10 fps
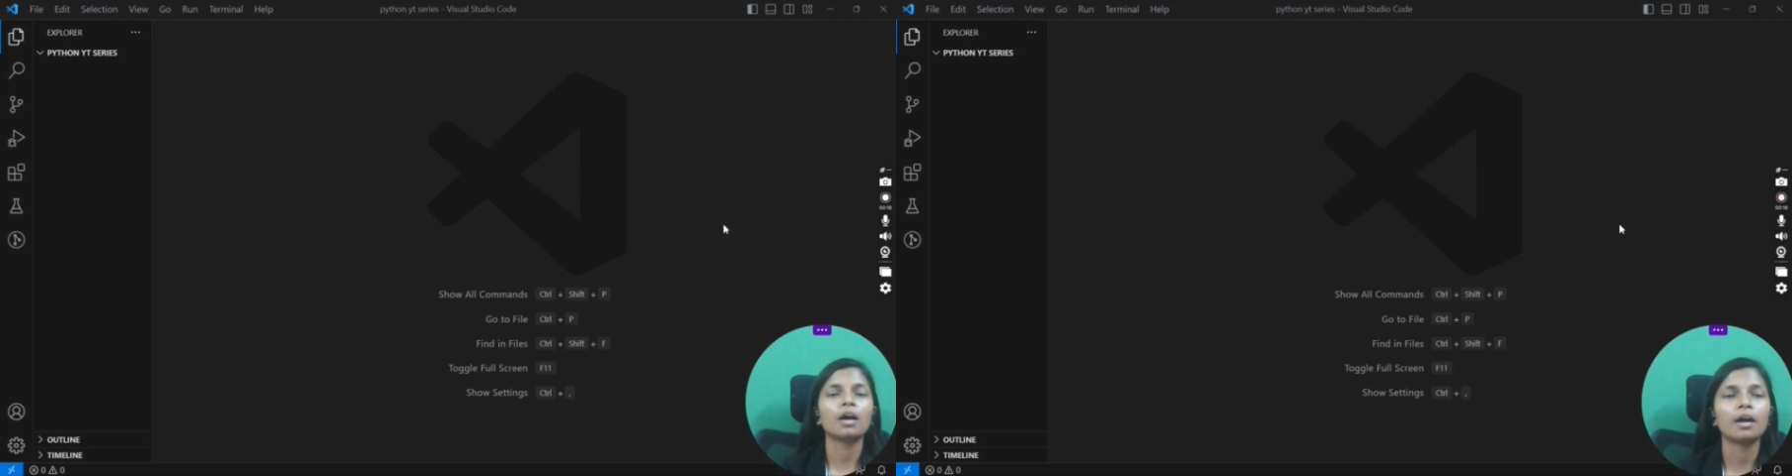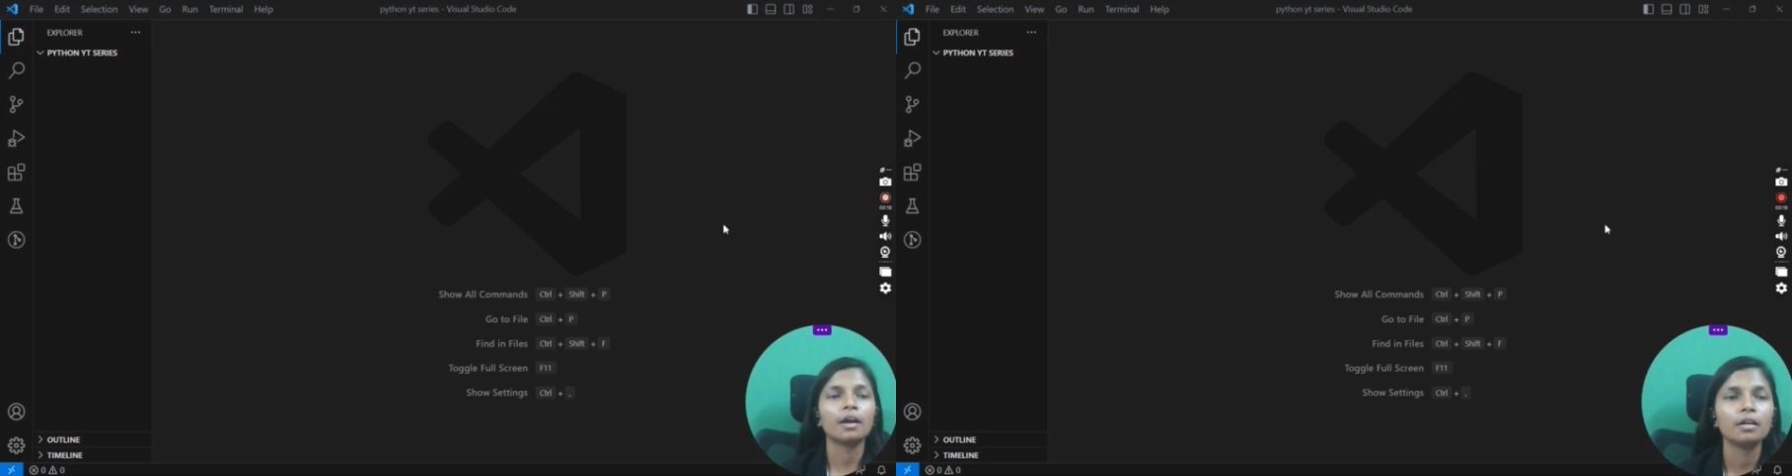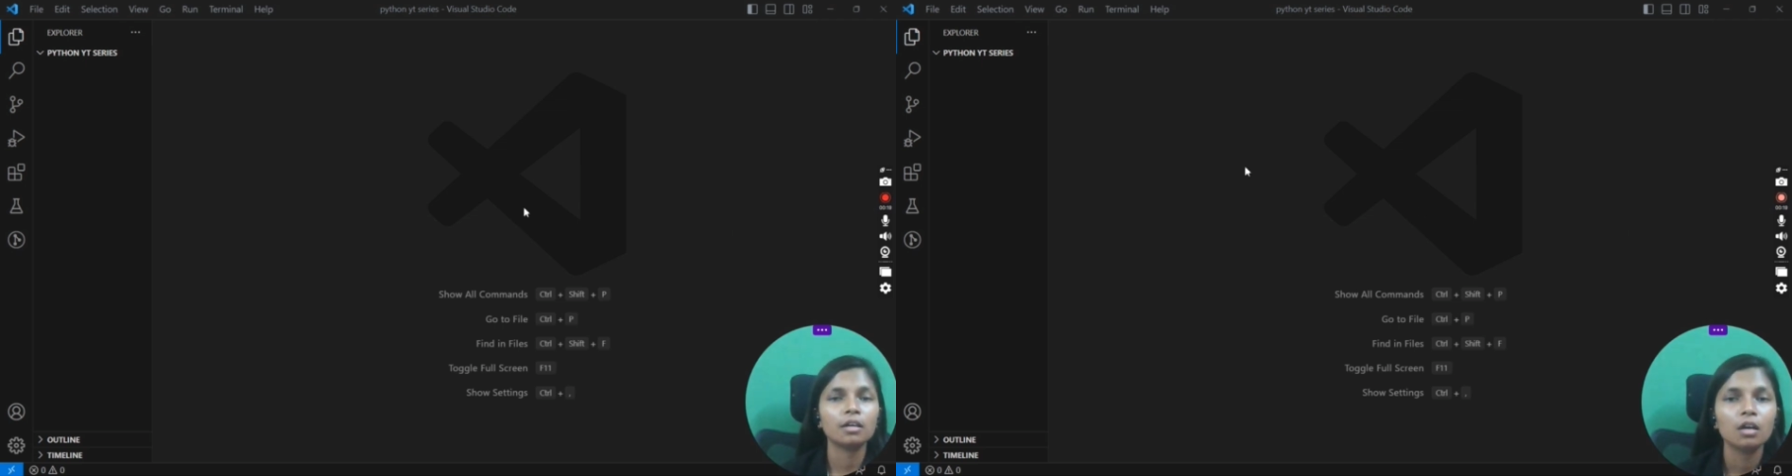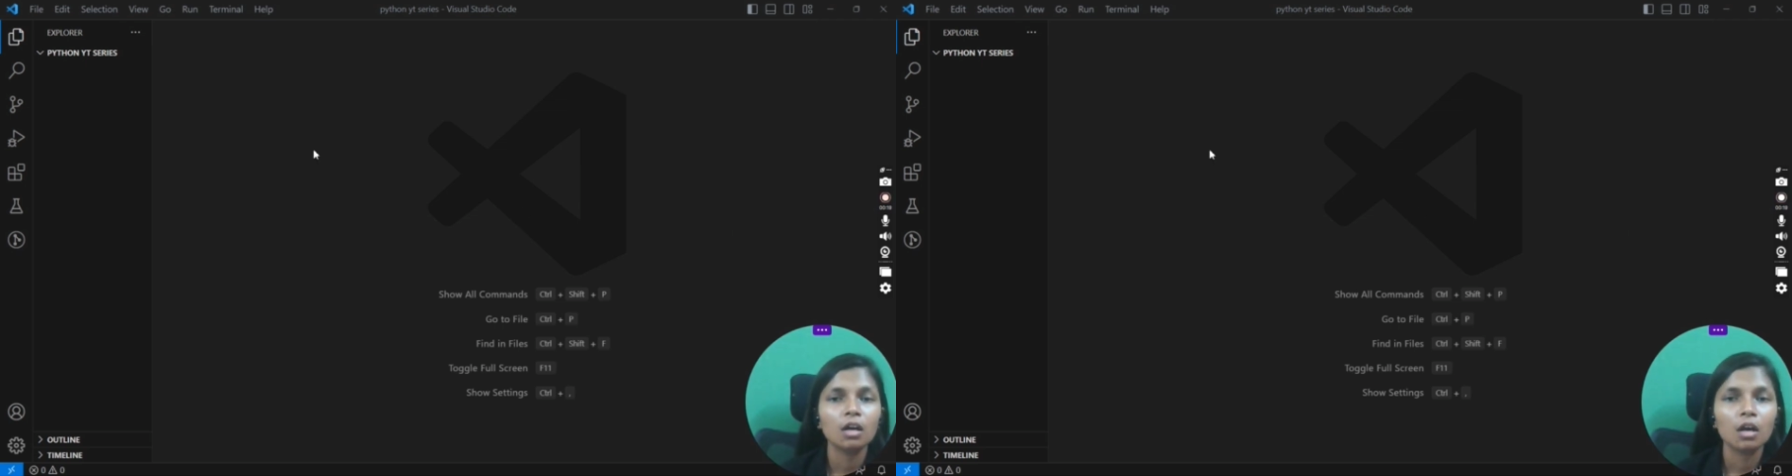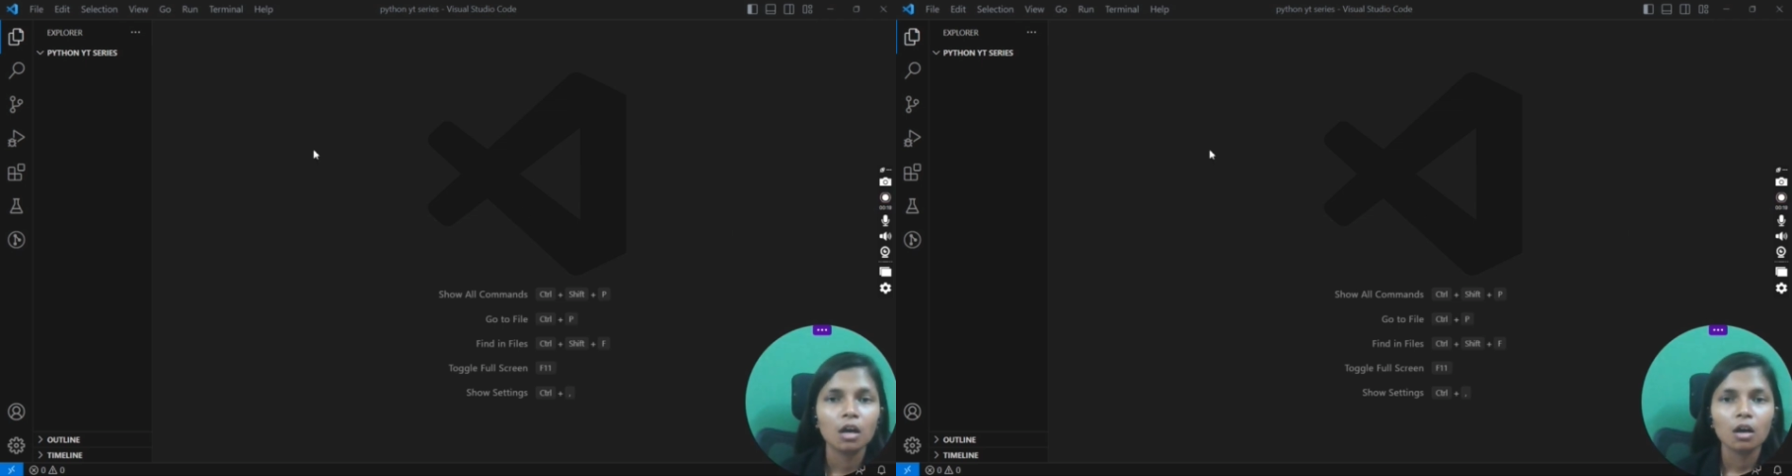And
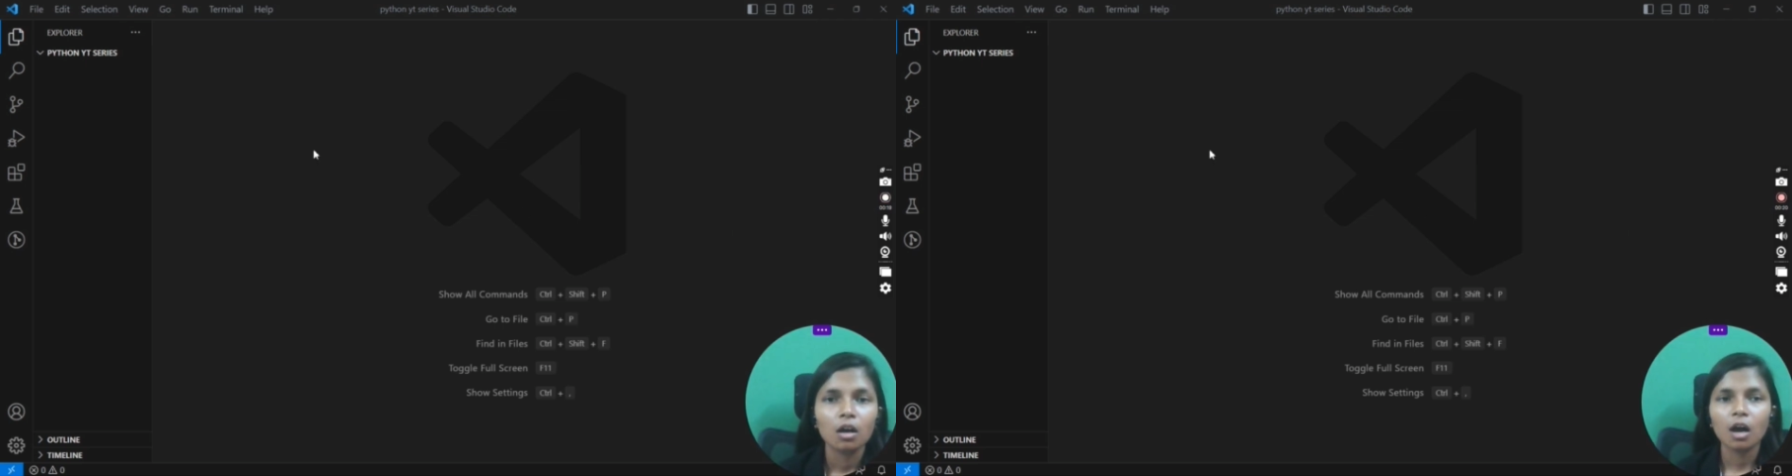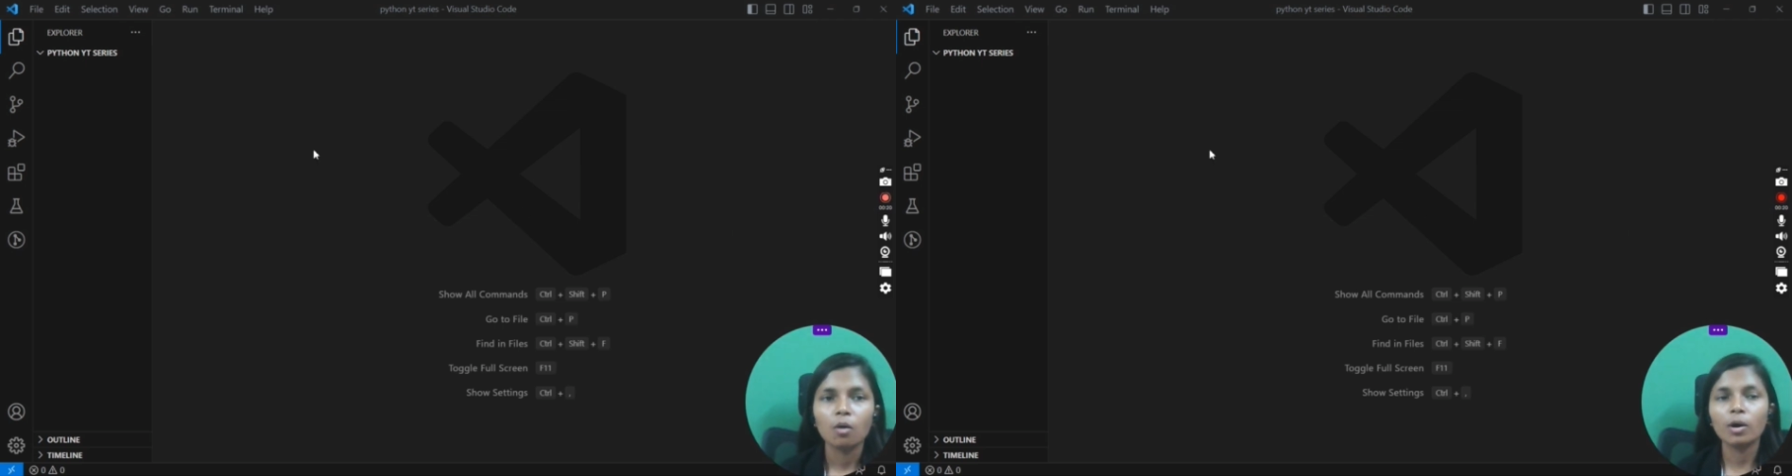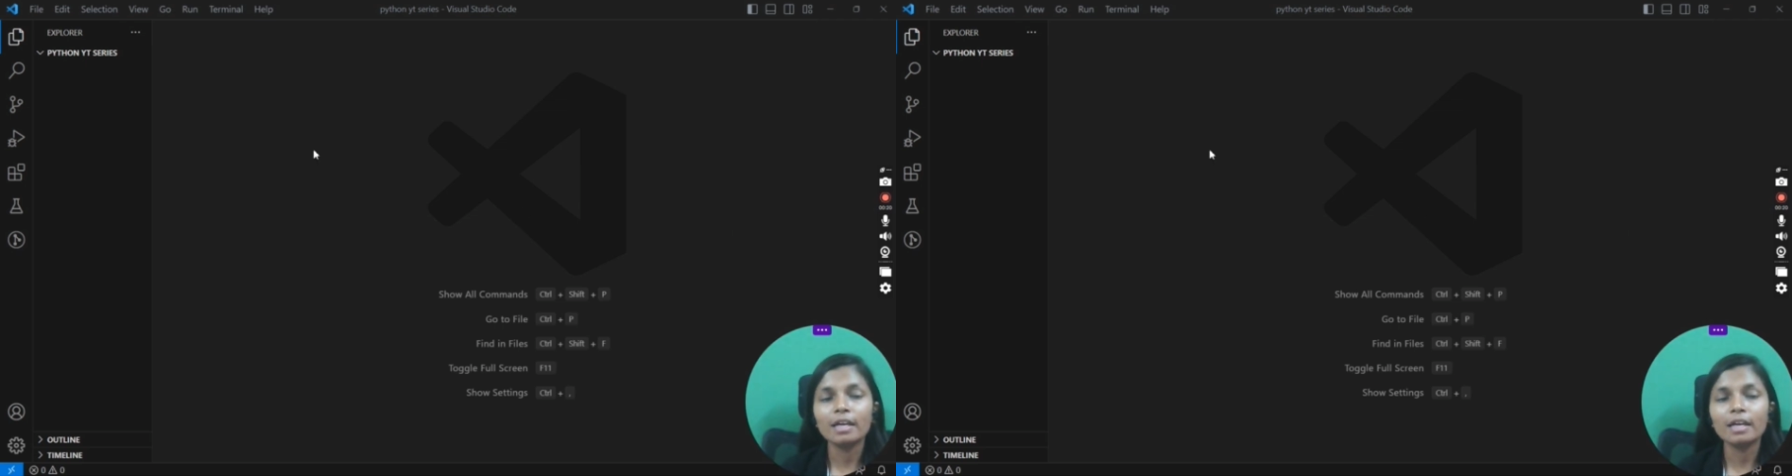what